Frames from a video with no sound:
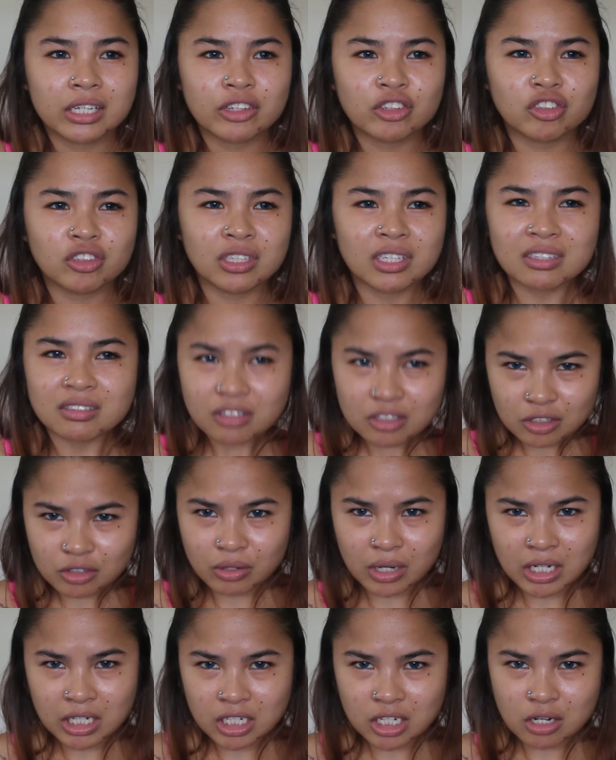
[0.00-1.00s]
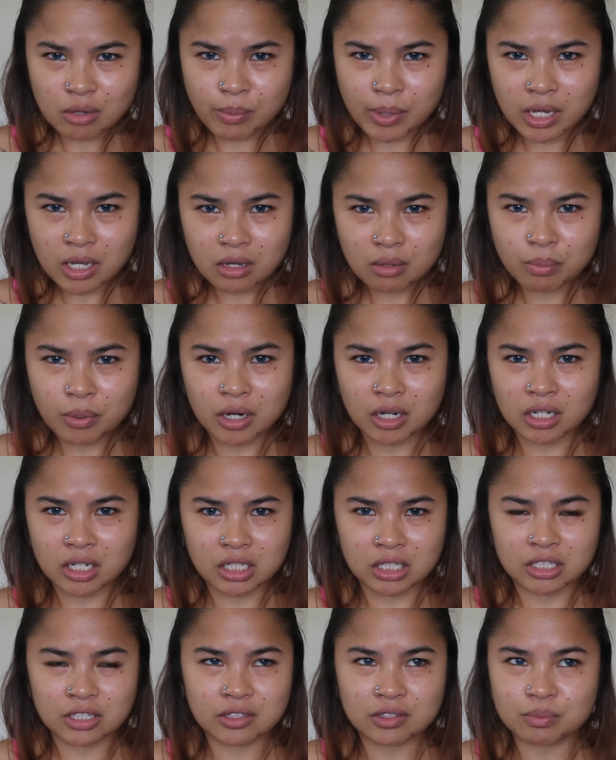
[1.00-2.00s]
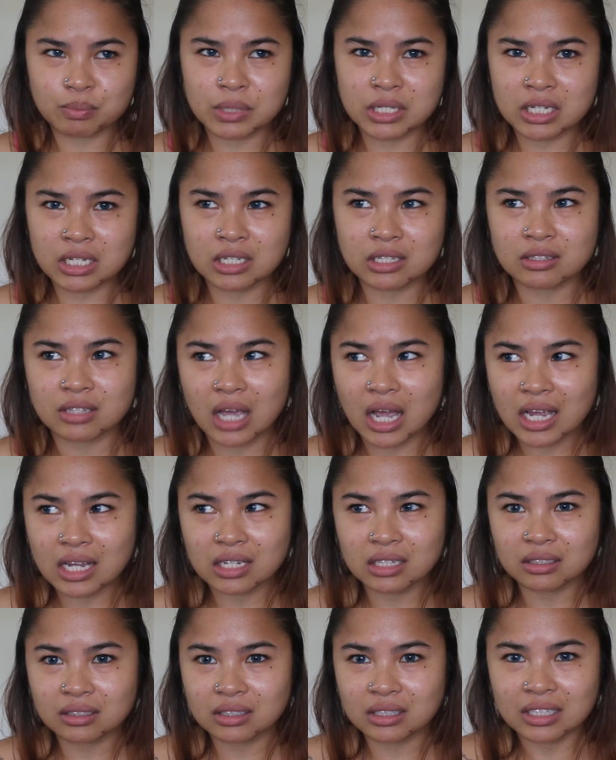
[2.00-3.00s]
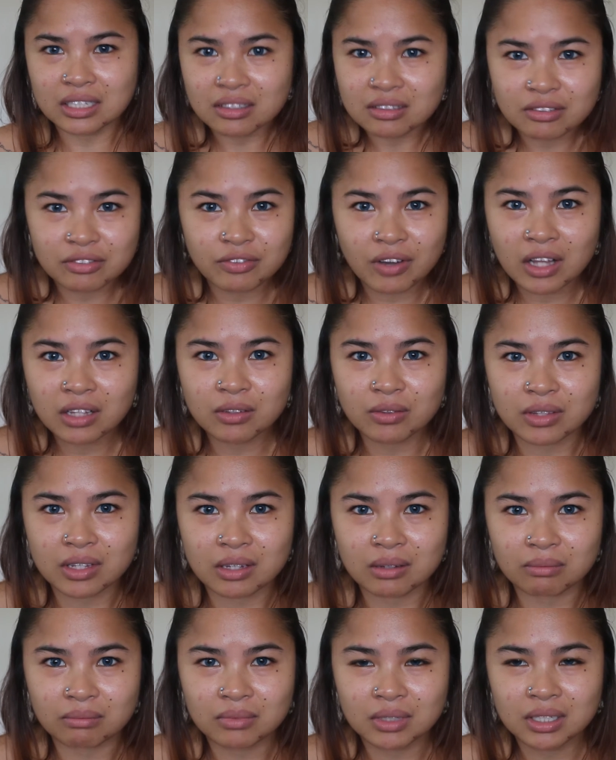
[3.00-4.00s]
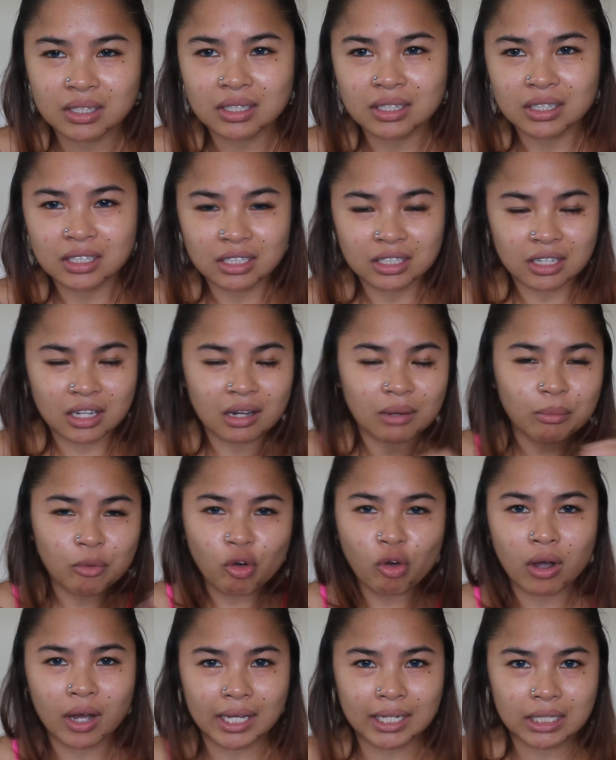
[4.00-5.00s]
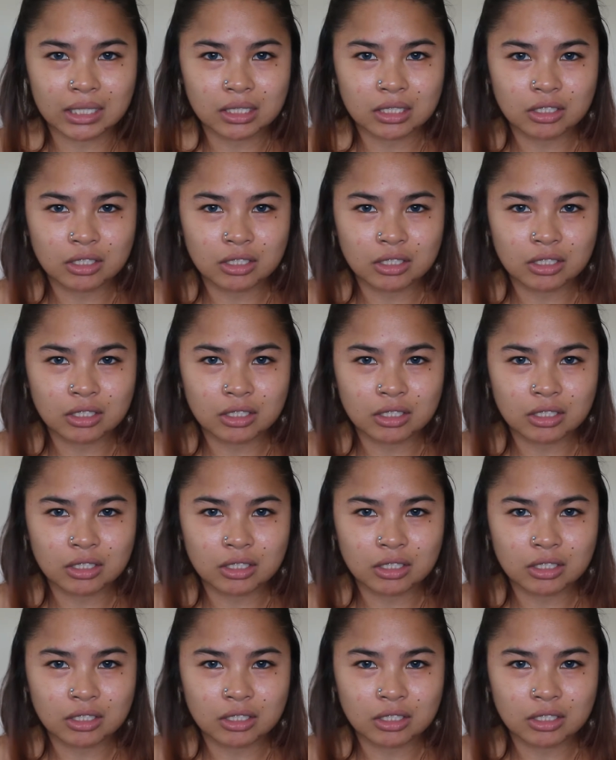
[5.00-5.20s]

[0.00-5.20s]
She needs to credit her makeup artists because I need to follow them. Come on.